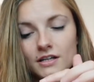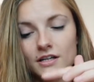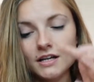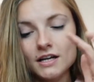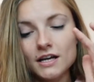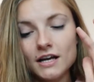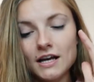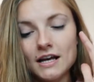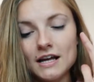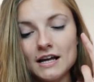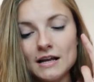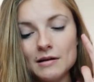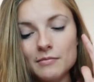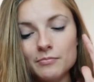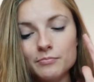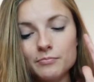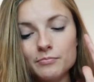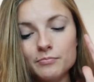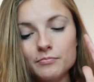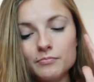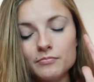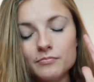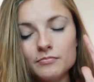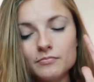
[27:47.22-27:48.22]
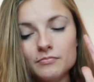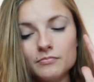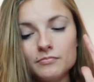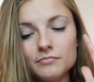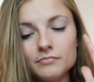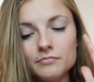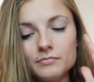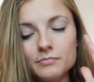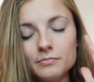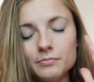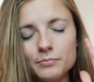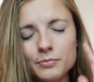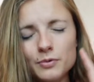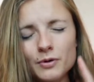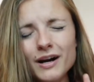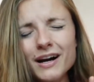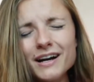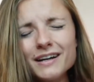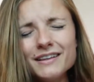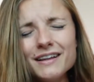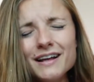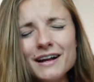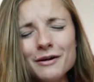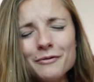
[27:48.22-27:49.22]
and
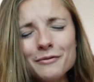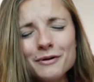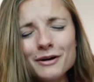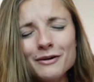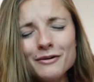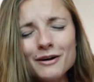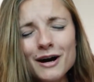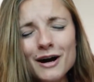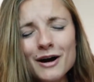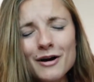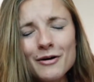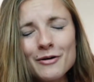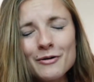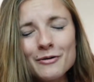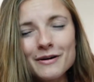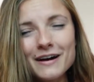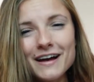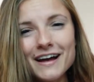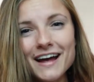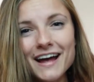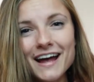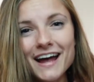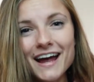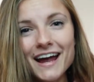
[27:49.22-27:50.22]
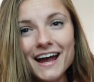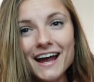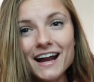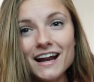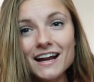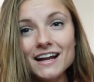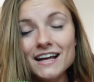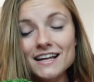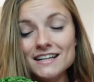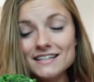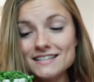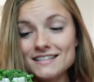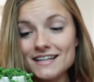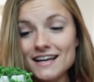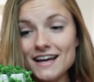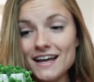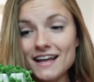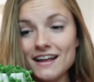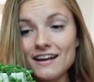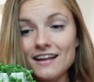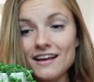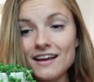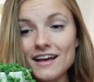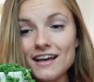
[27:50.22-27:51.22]
prayed that it would grow, and it
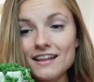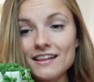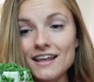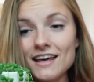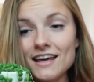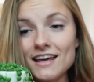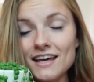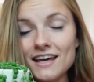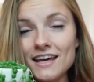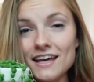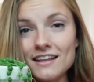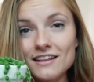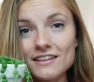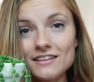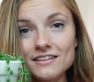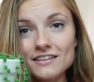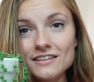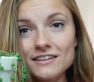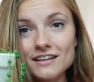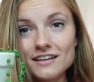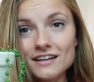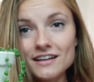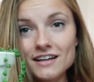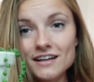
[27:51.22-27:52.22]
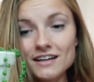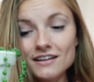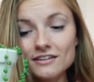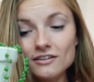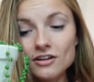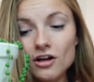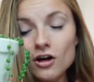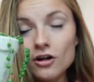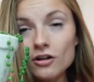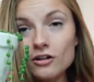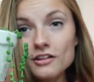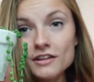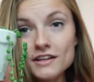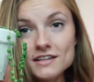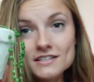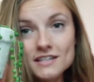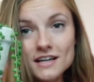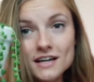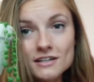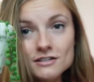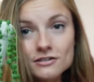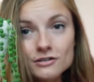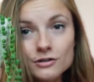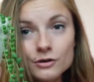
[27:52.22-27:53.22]
did. And like all this
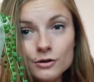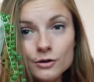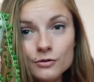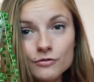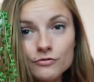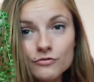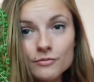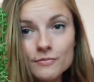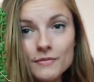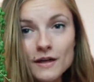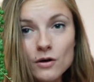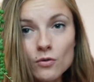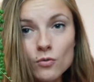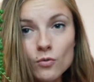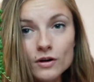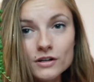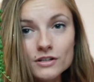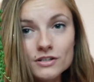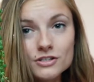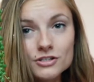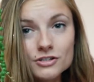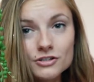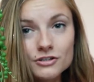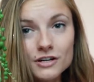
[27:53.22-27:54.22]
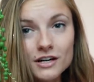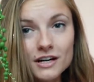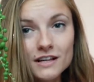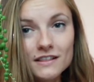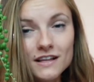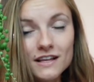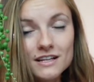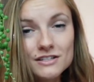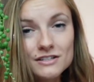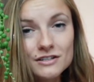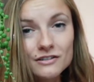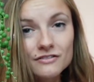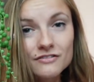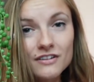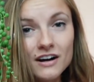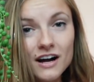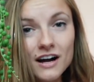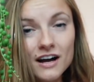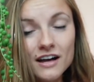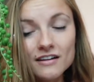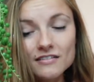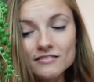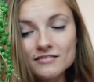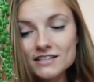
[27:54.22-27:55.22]
has grown from that one strand that
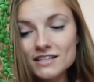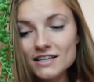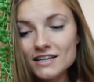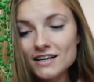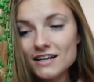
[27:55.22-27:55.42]
survived.